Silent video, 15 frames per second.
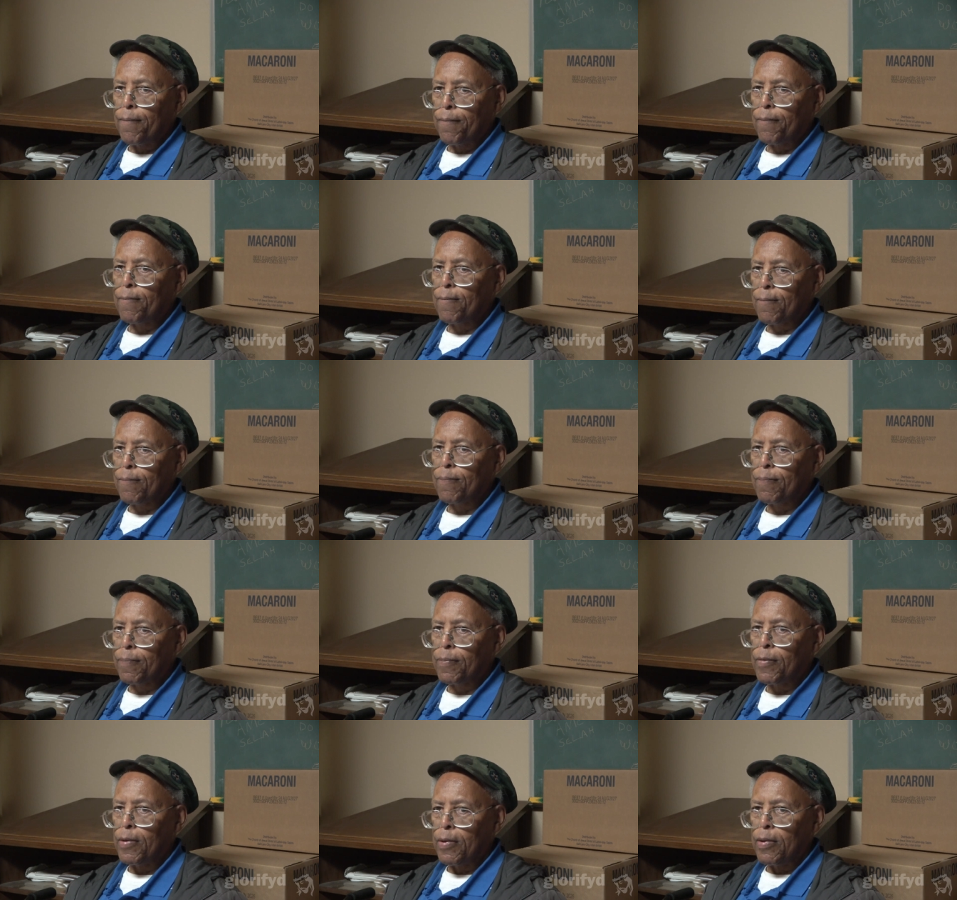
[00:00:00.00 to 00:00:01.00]
over those
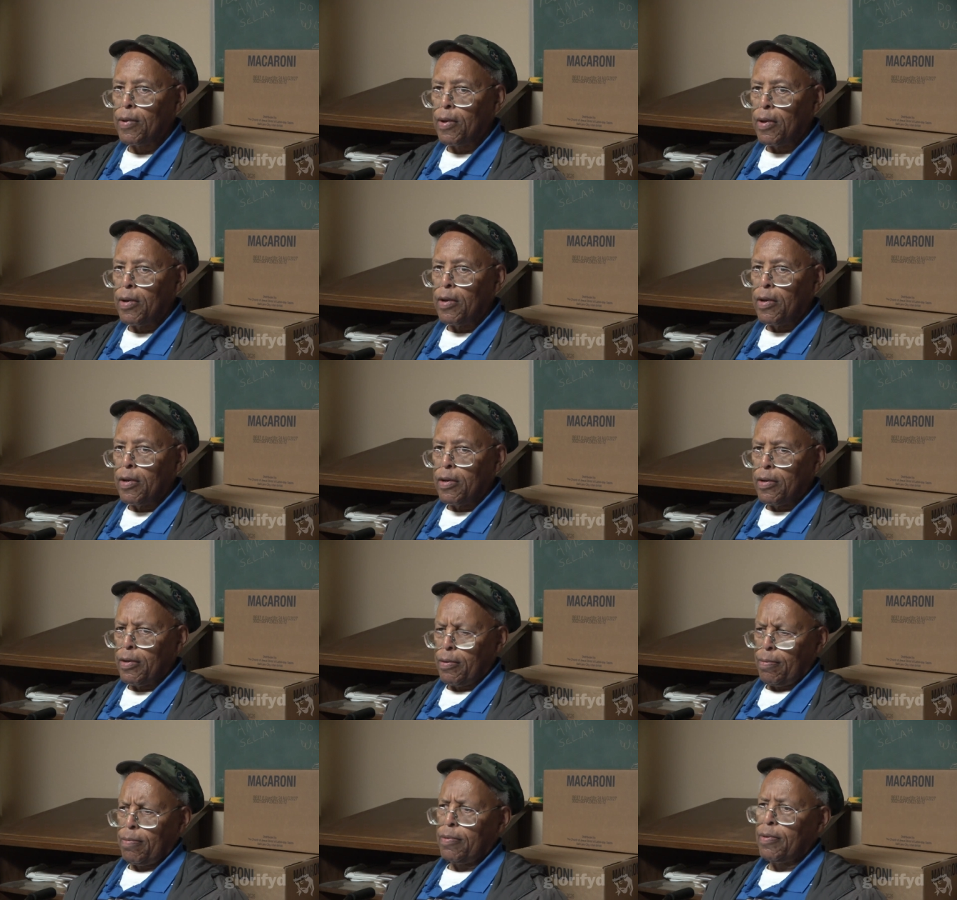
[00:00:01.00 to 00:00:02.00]
who will
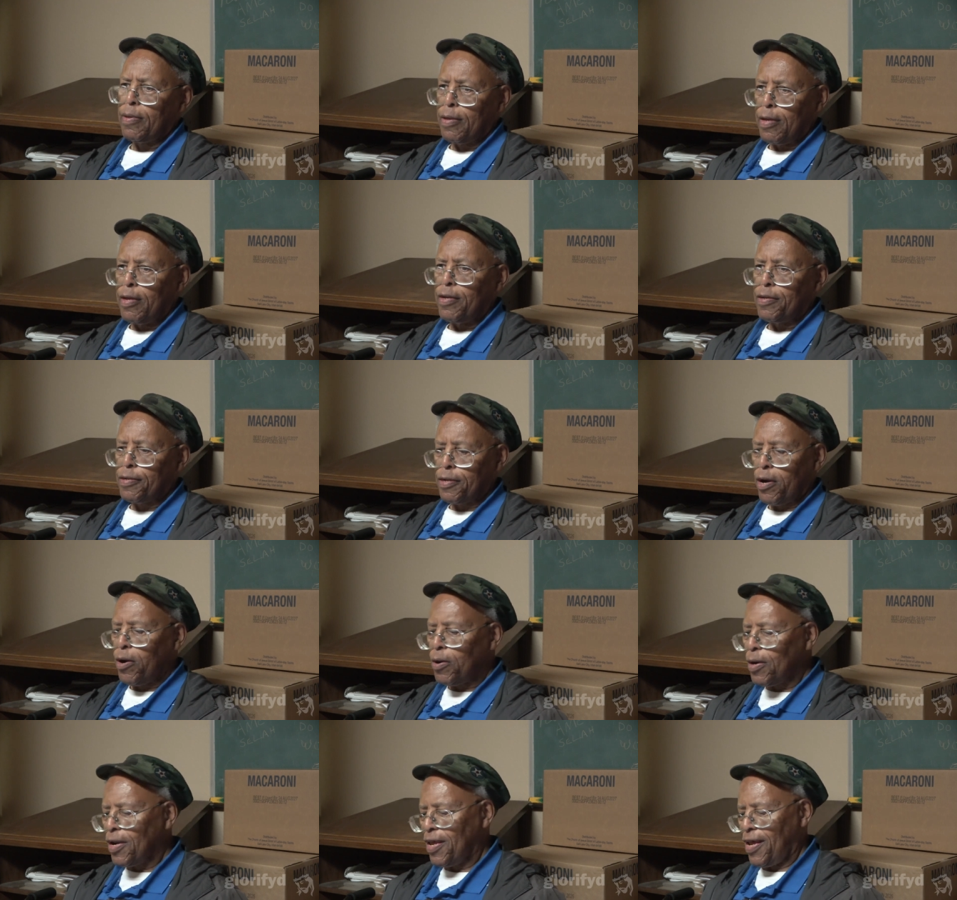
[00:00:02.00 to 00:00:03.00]
become the elders.
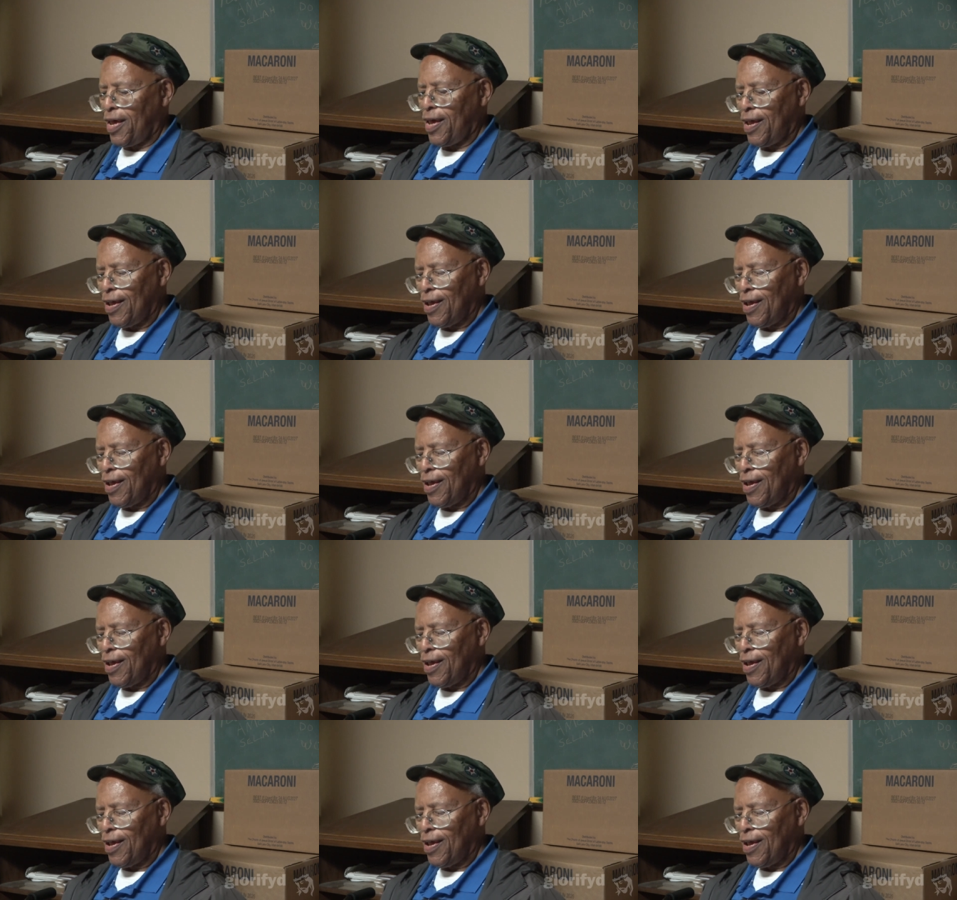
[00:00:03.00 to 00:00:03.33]
Certainly.